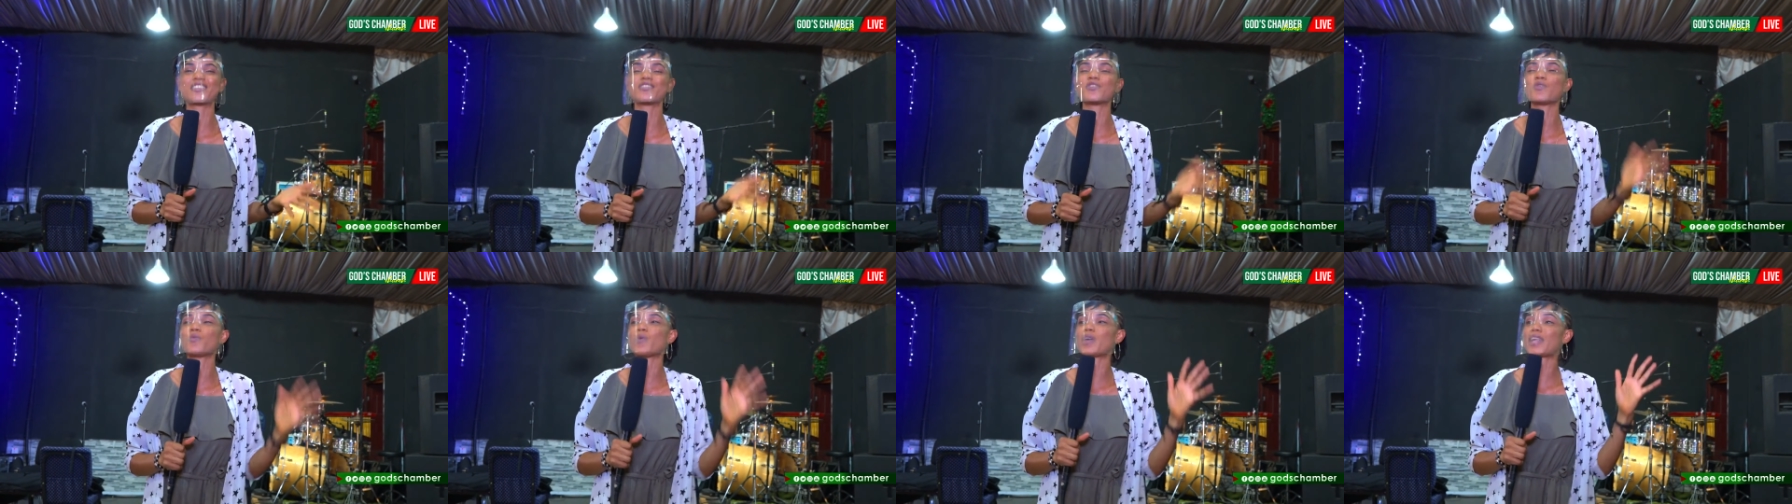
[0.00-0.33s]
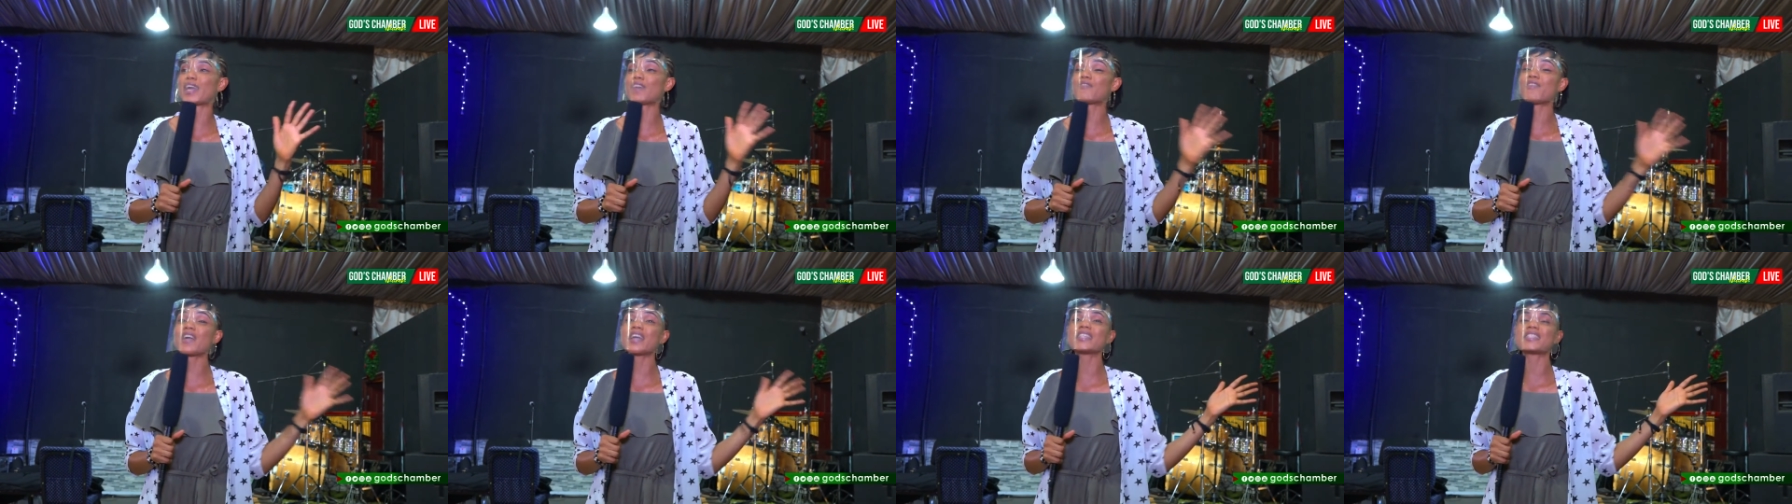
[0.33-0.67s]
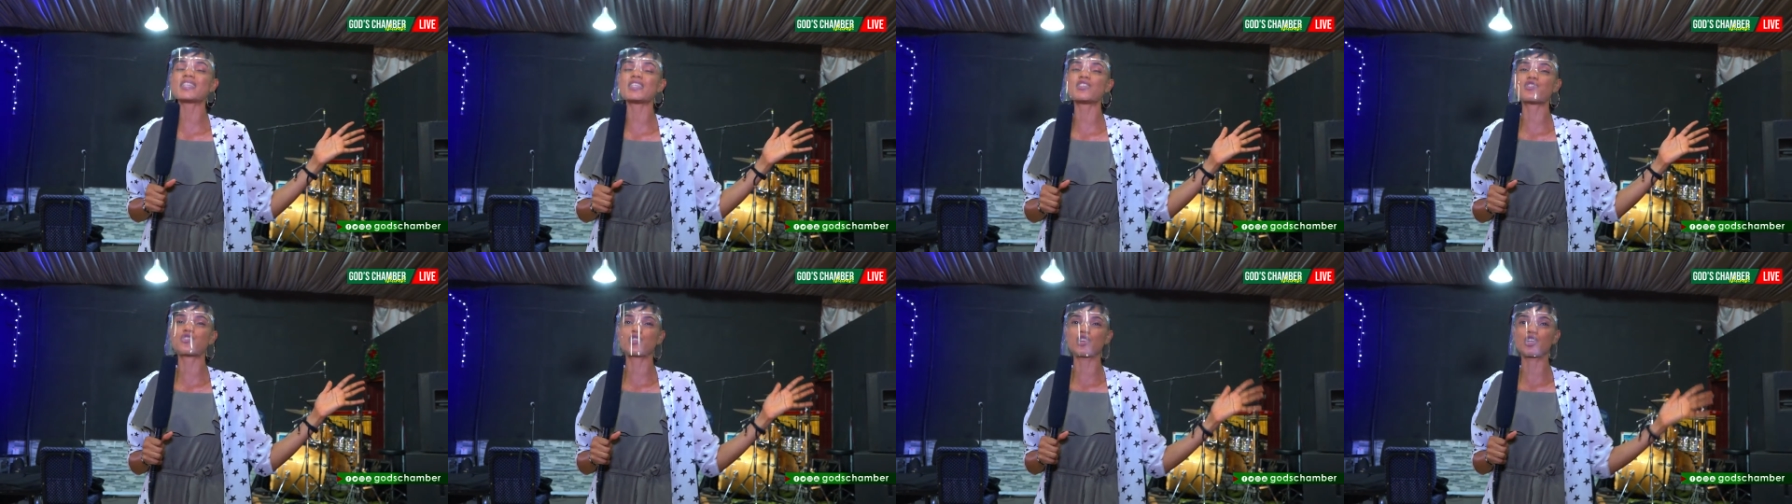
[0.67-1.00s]
you know whatever
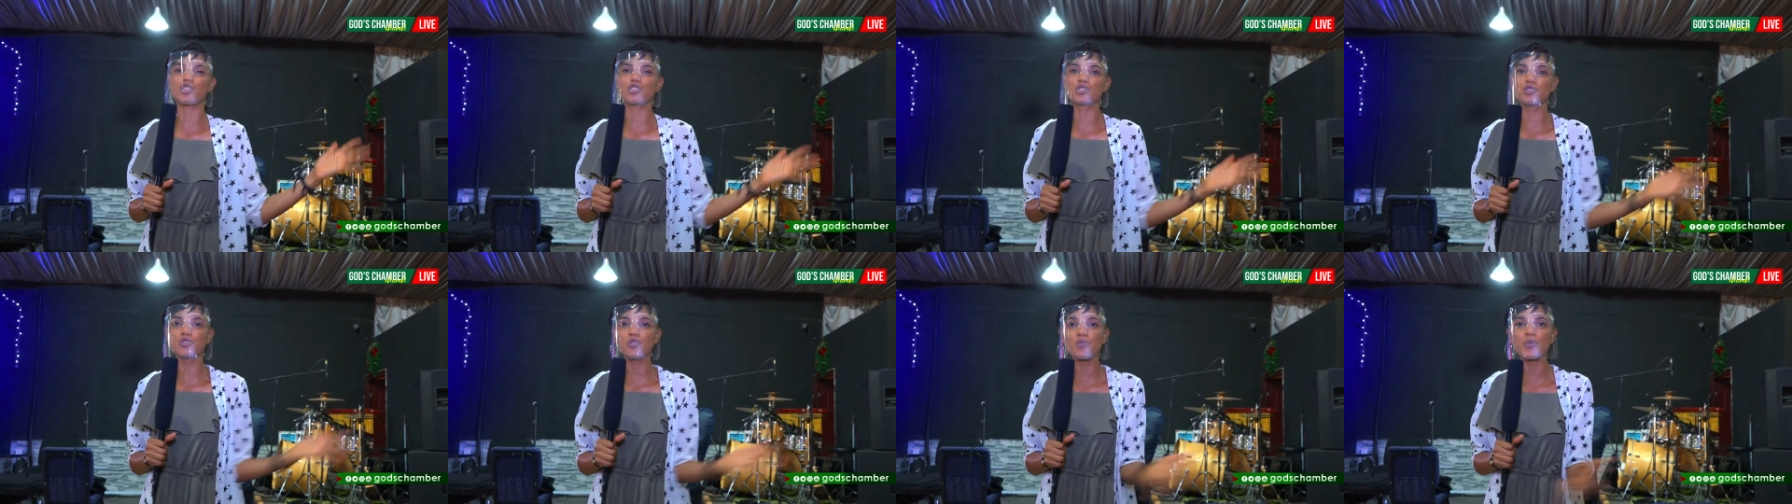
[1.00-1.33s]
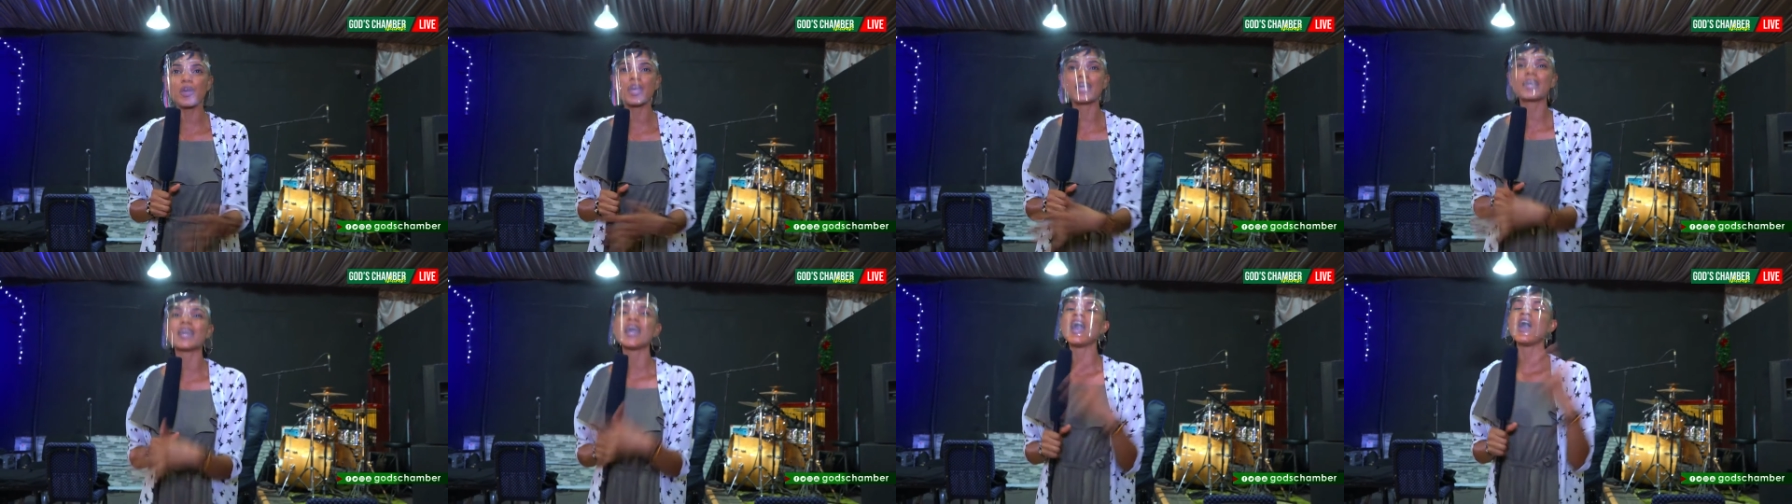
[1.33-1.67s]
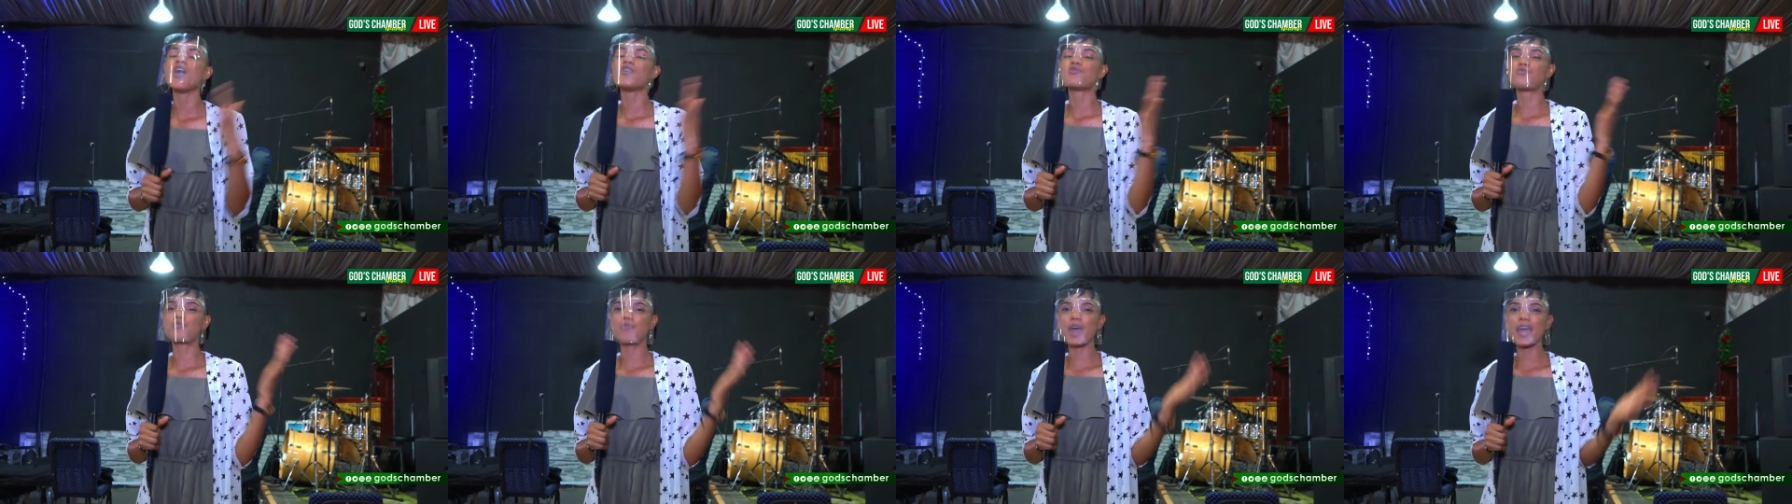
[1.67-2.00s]
it is you're doing
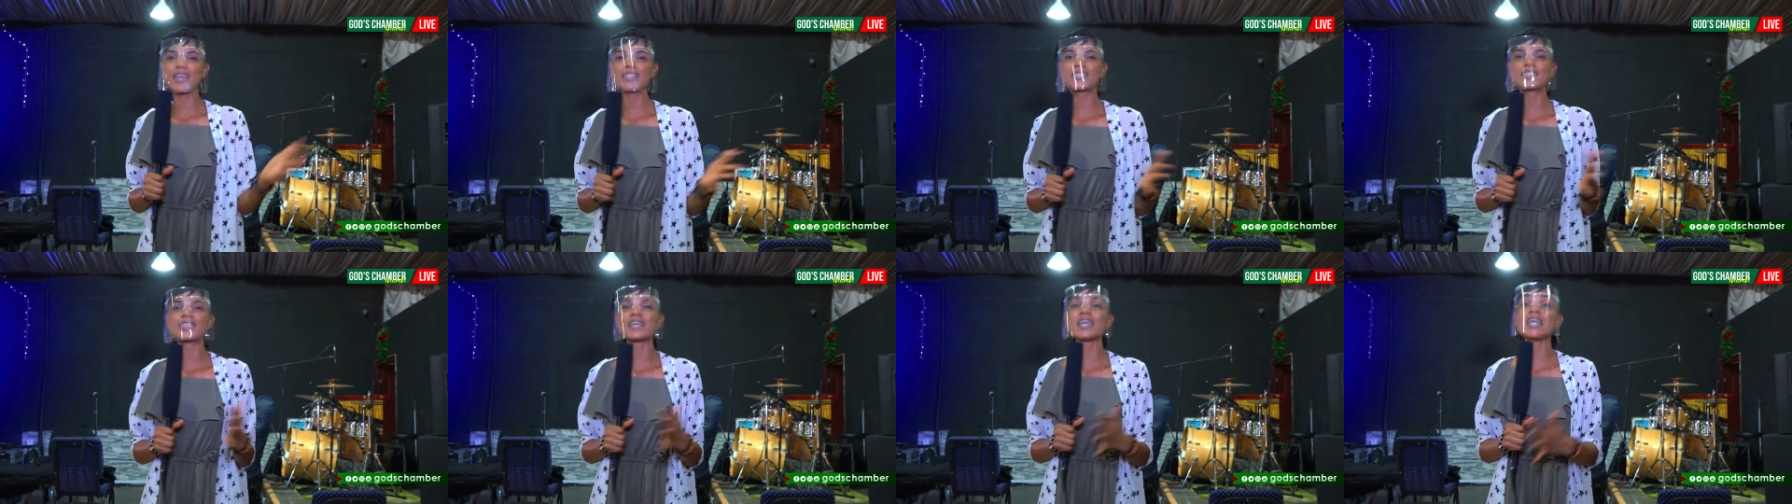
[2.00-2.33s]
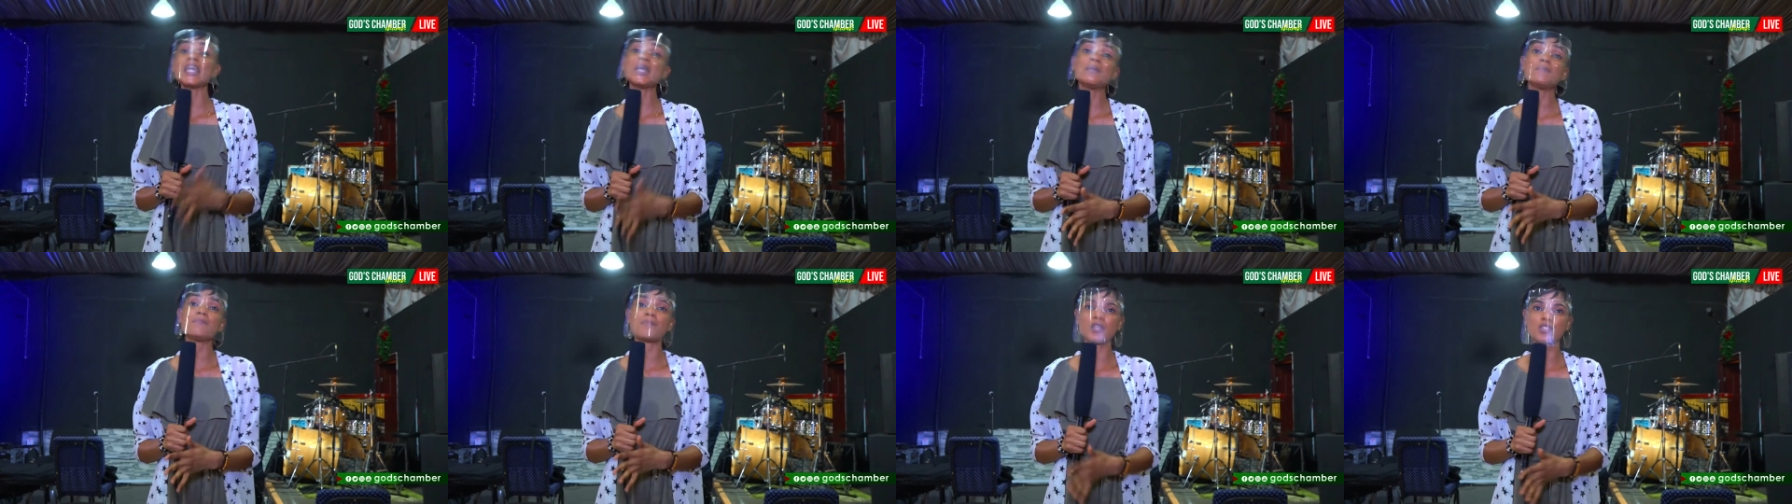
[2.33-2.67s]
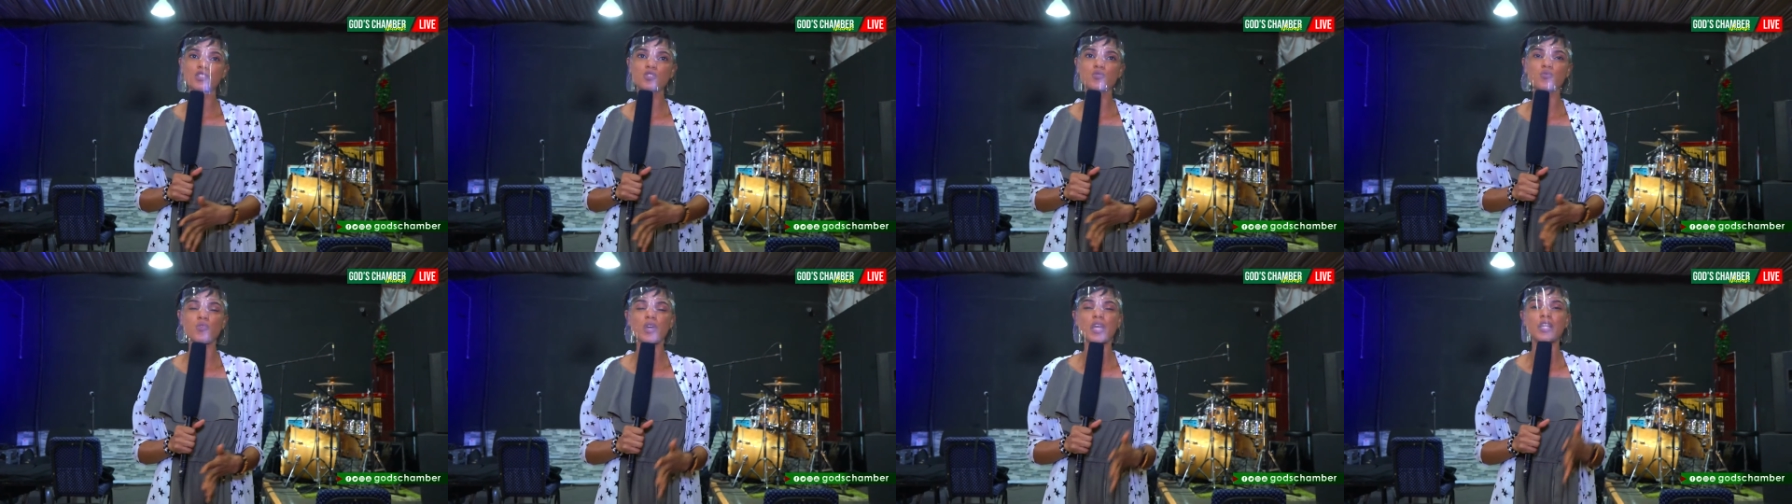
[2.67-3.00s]
rest in
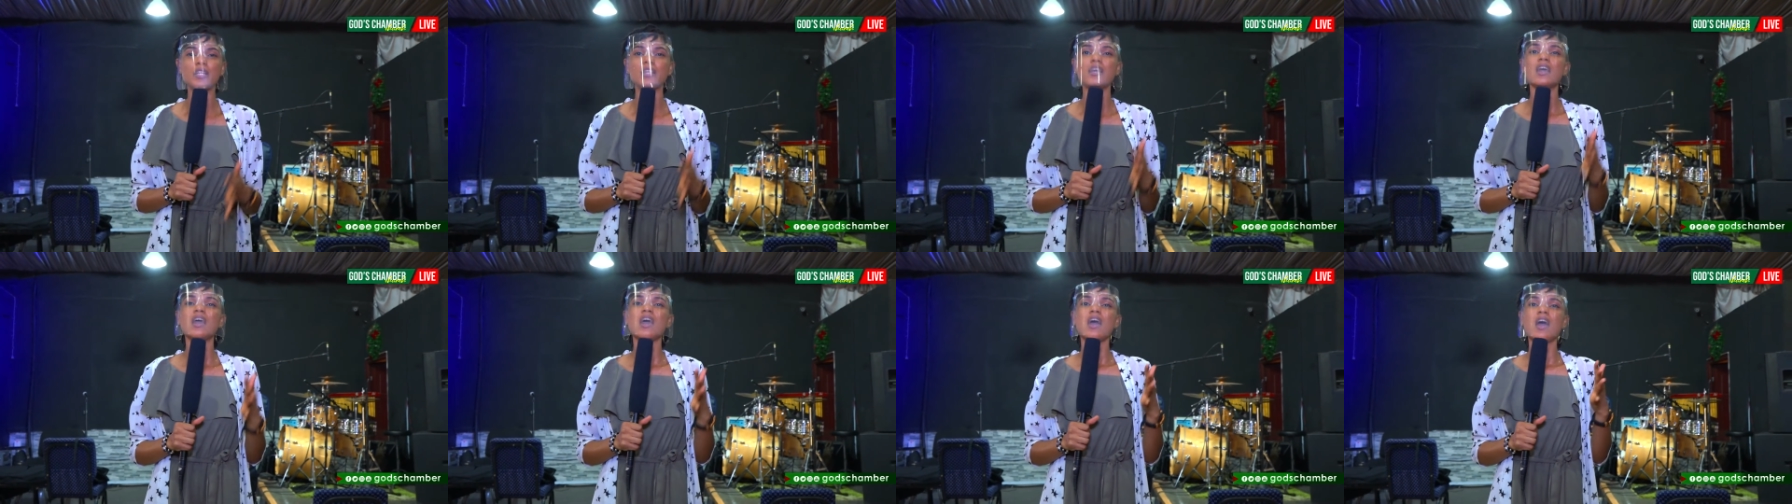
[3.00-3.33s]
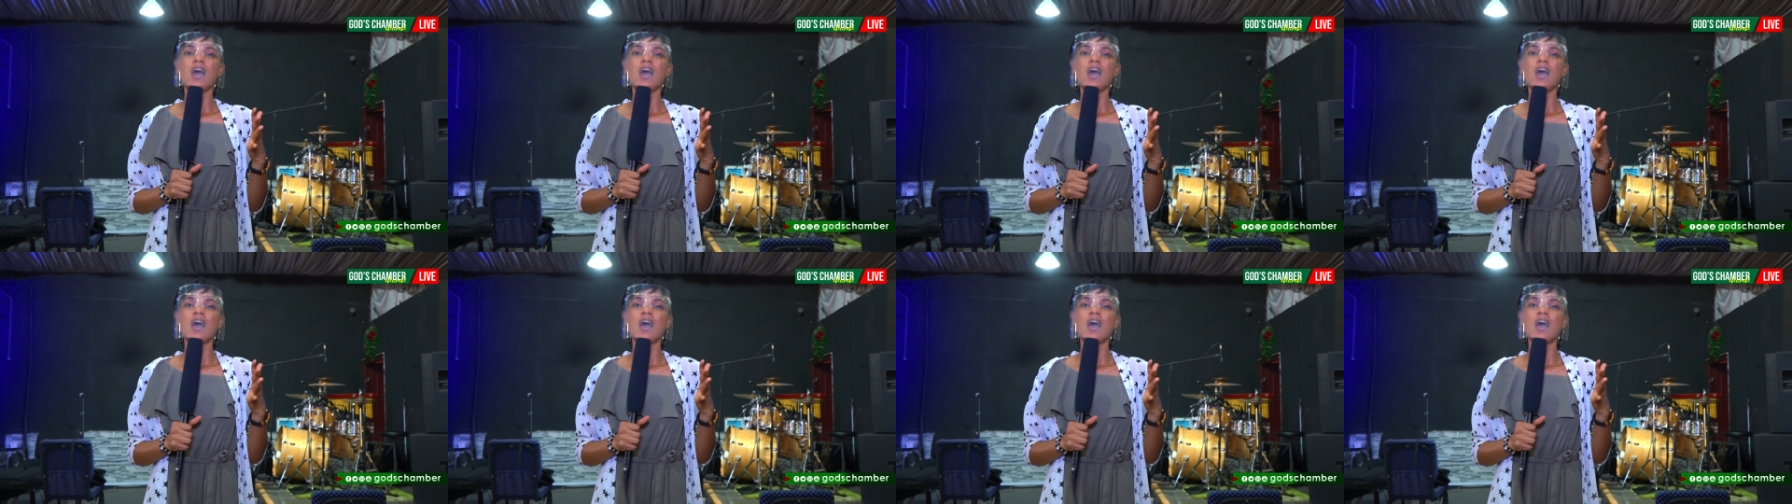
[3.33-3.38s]
between